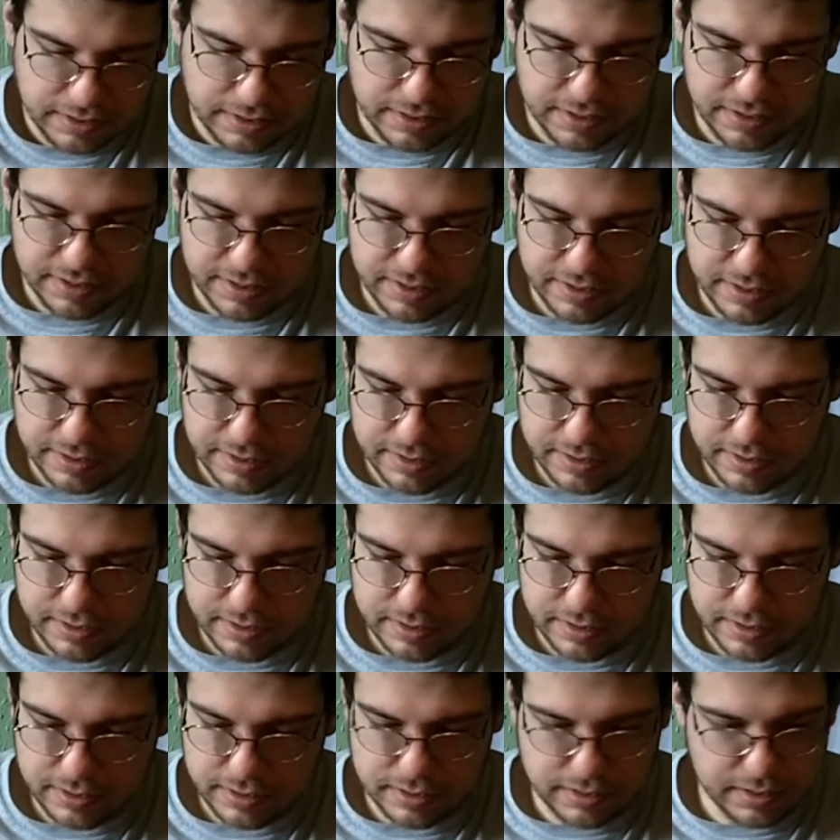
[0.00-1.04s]

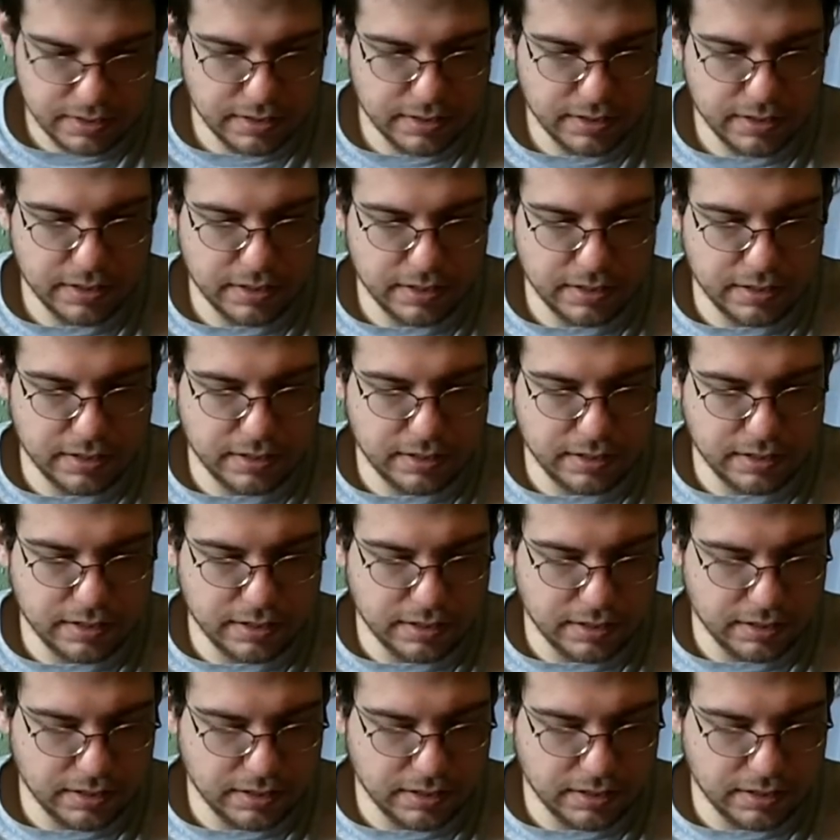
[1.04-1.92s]
(silence)